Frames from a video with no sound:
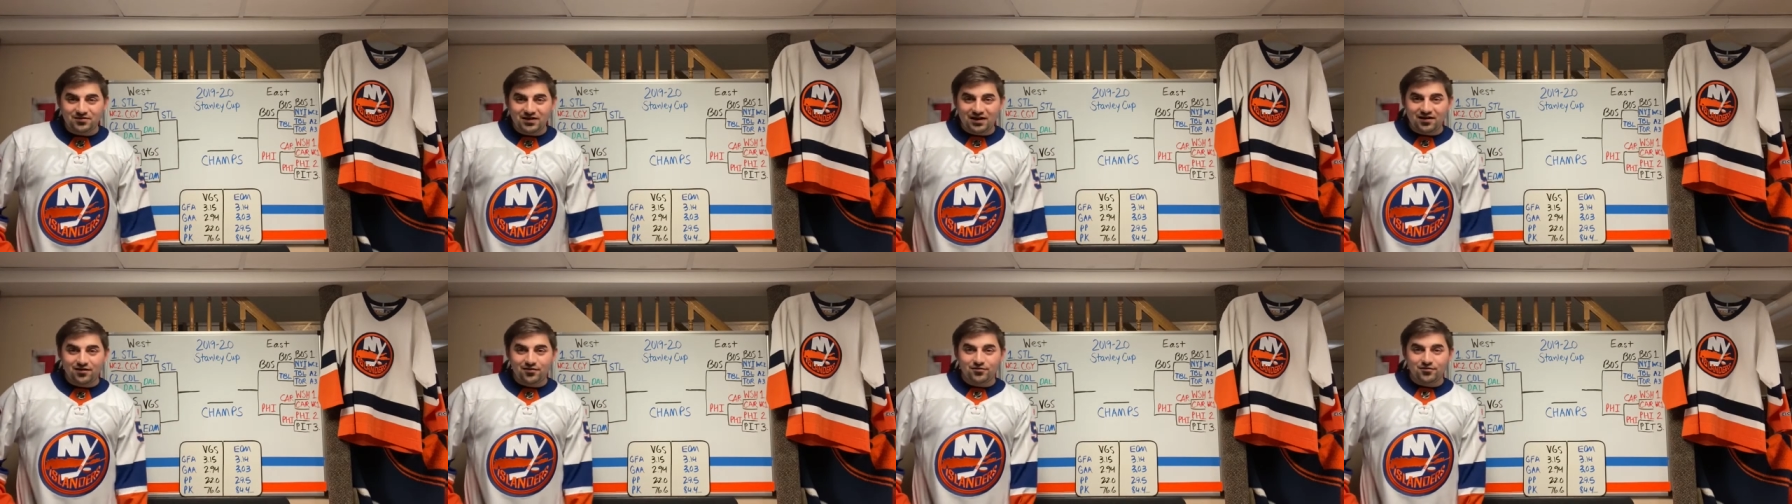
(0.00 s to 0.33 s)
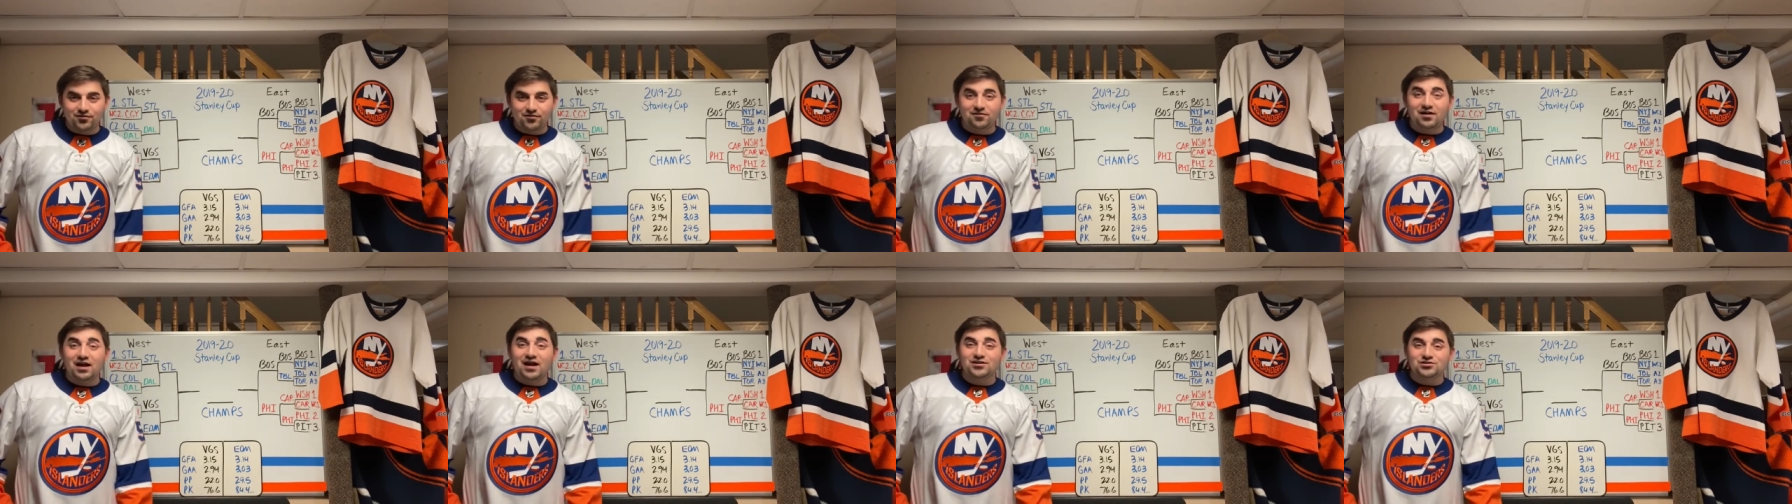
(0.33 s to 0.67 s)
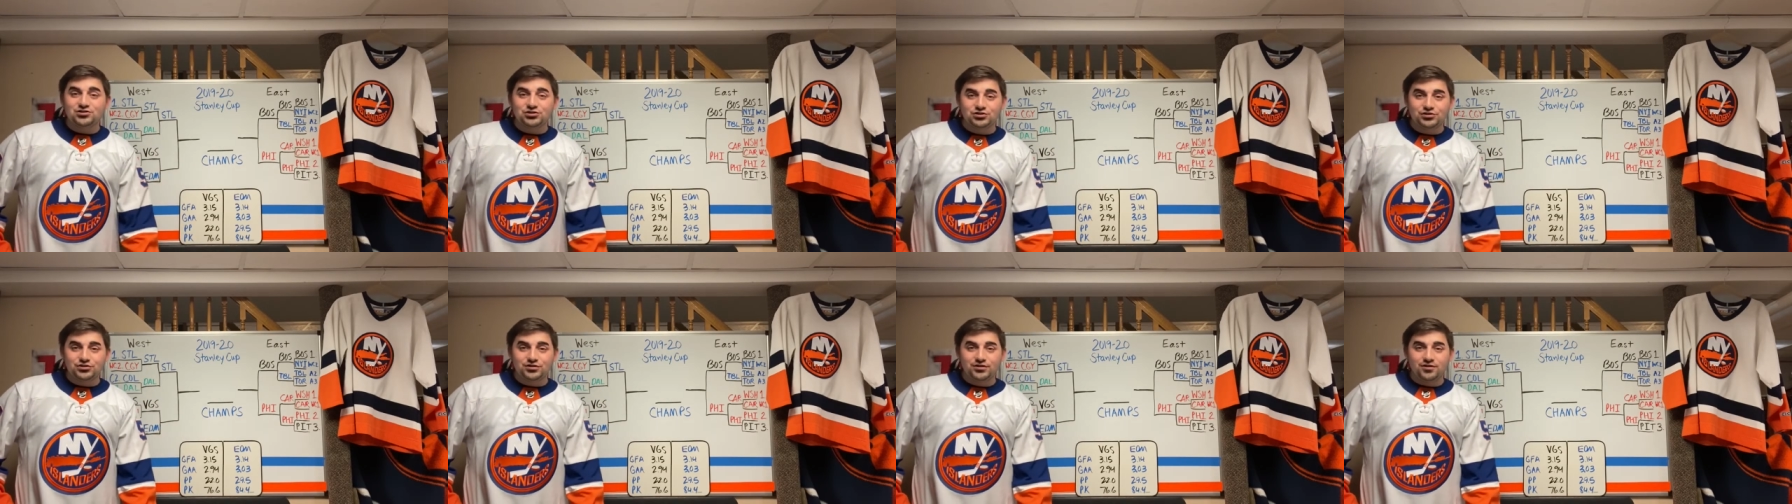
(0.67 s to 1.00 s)
down
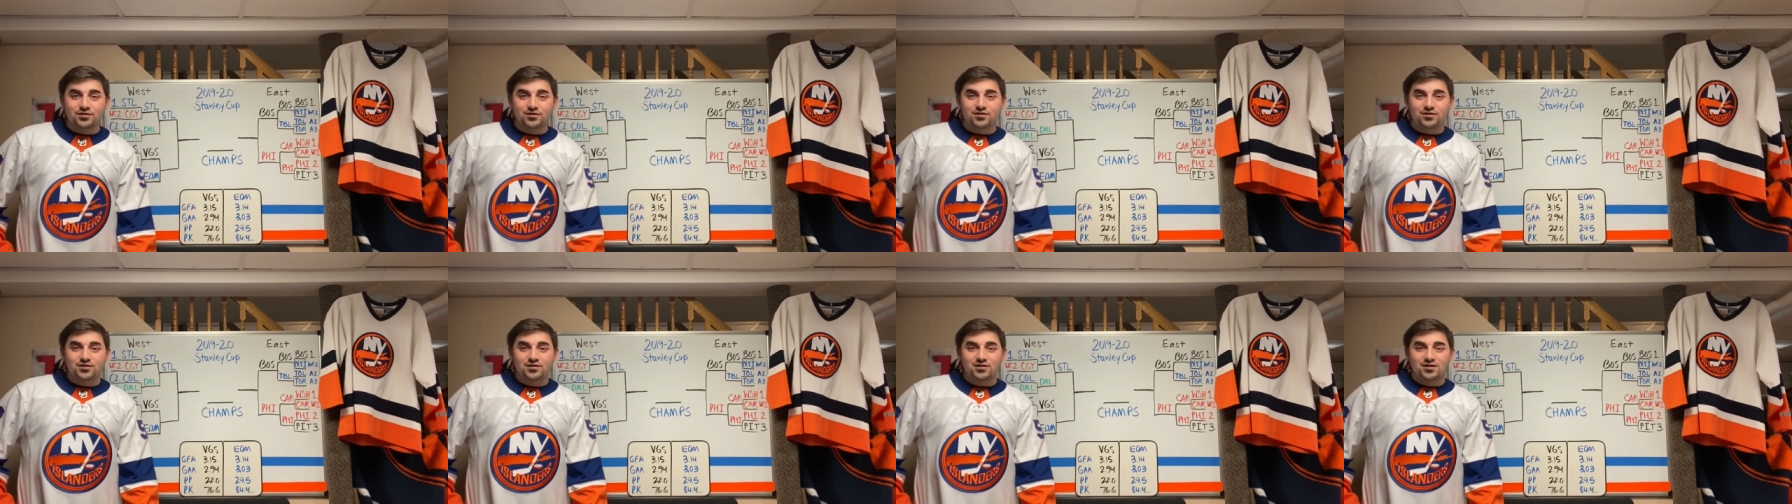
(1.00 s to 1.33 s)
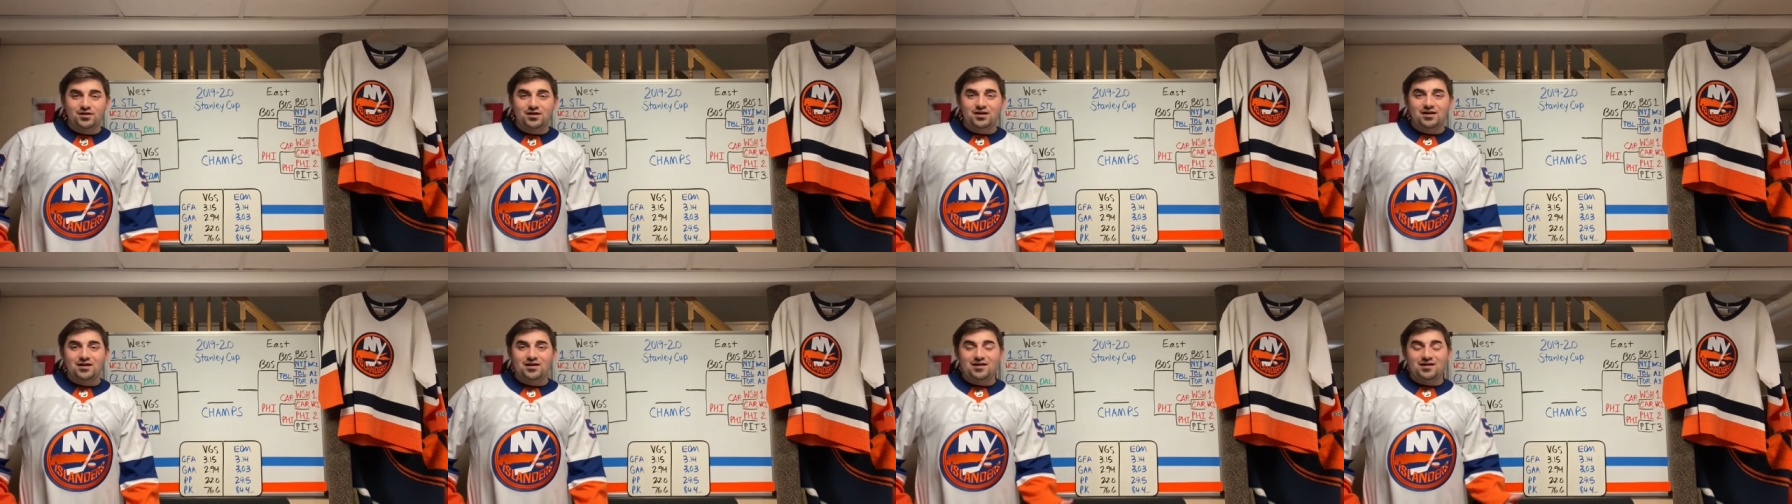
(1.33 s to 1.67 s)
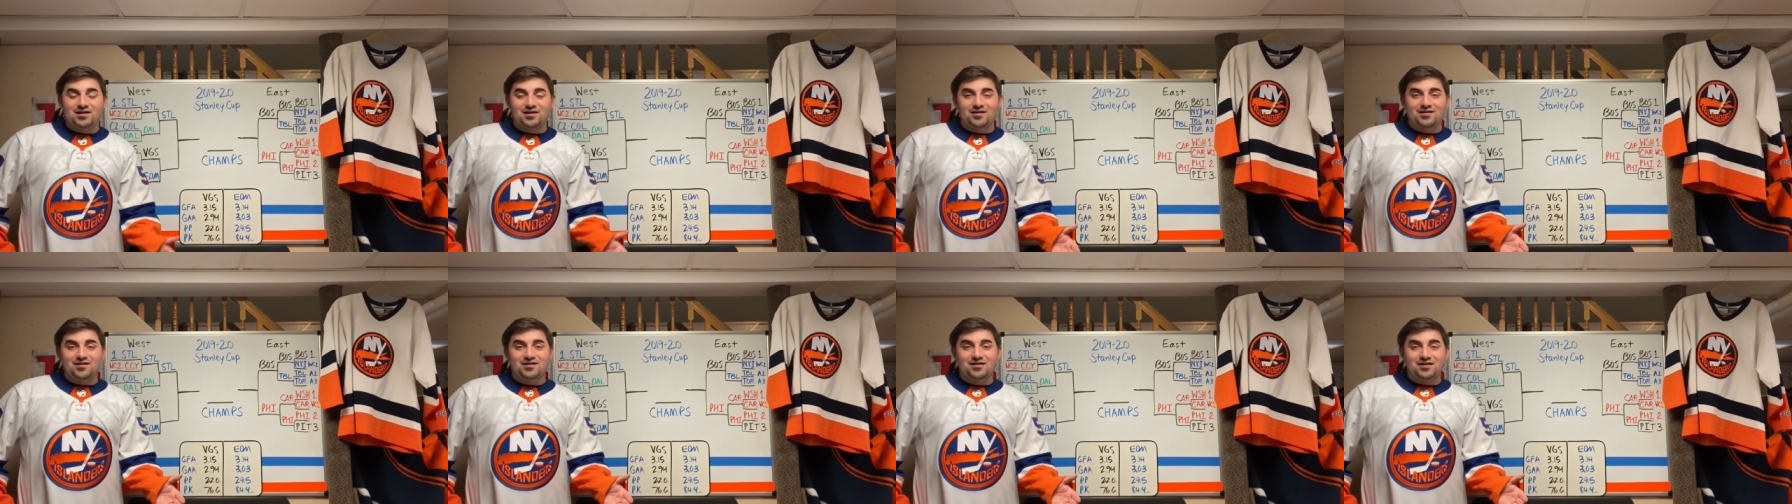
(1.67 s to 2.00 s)
last year
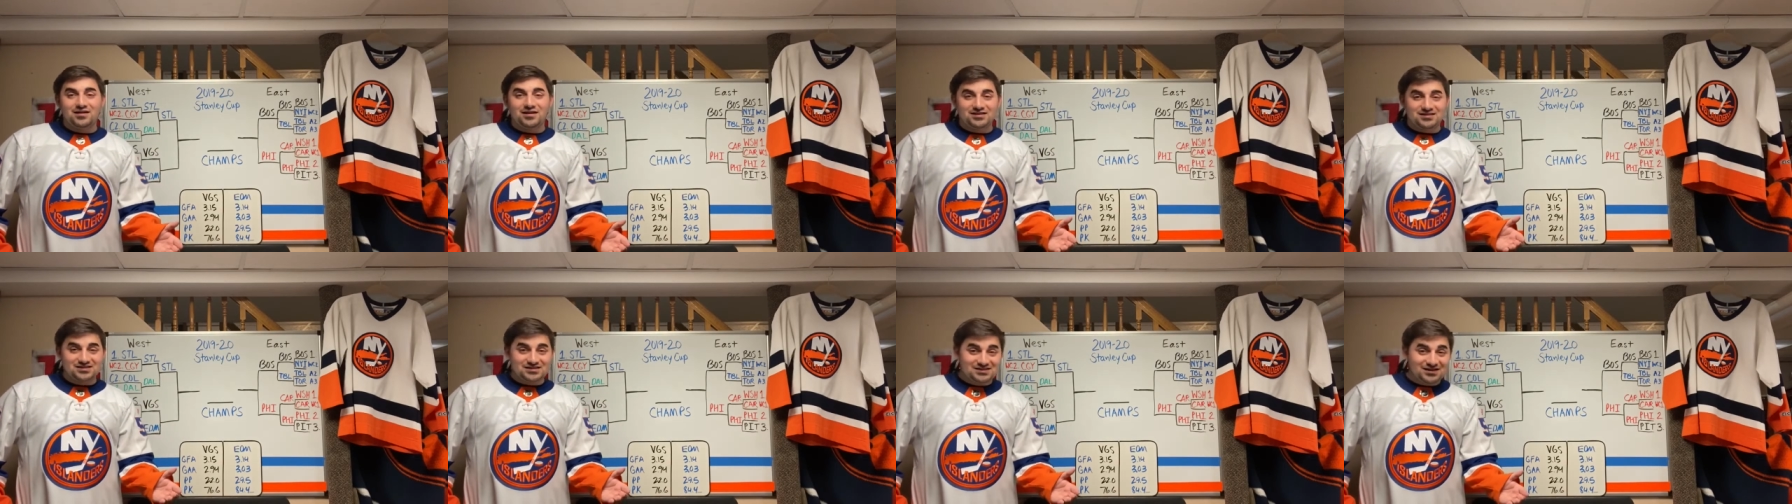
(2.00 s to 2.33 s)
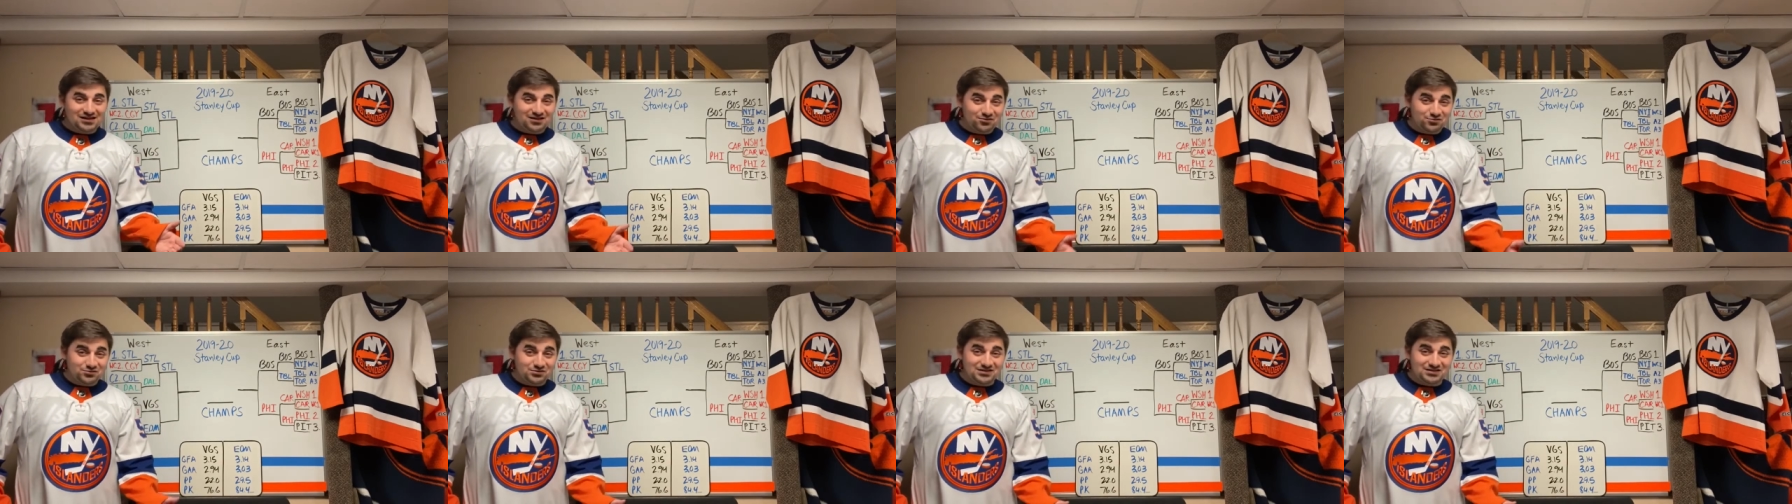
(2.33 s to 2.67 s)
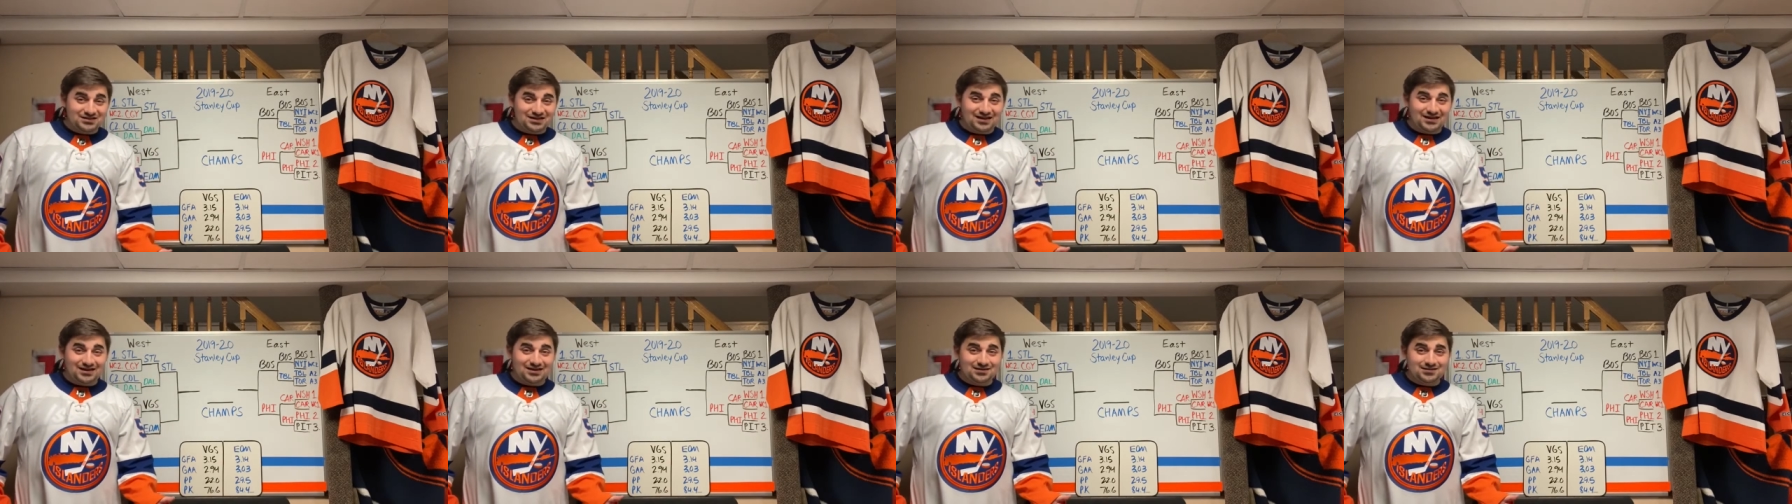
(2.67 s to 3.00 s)
uh, against San
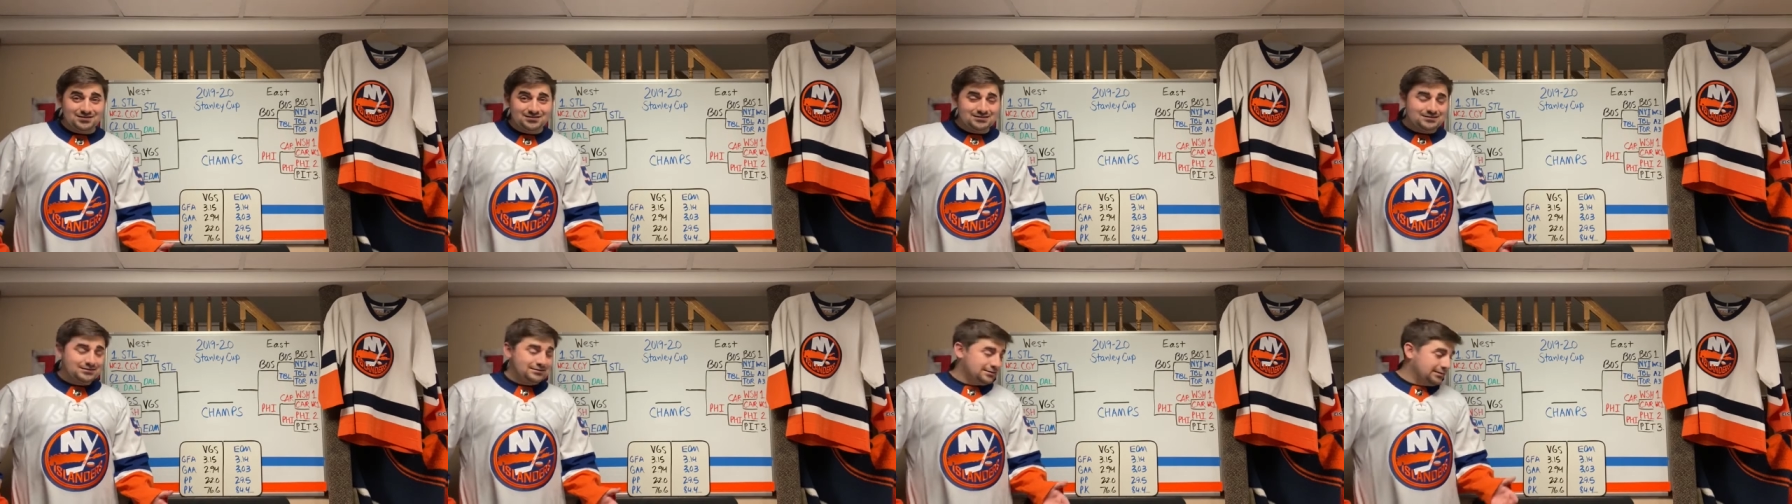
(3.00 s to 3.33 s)
Jose.